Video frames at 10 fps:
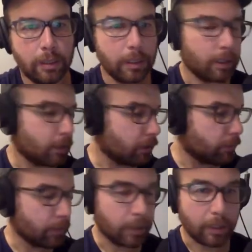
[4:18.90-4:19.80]

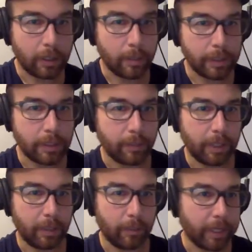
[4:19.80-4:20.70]
um, the comments that I'm
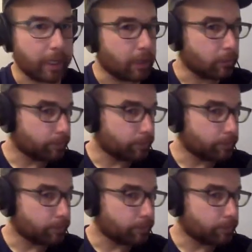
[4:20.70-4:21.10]
getting back out.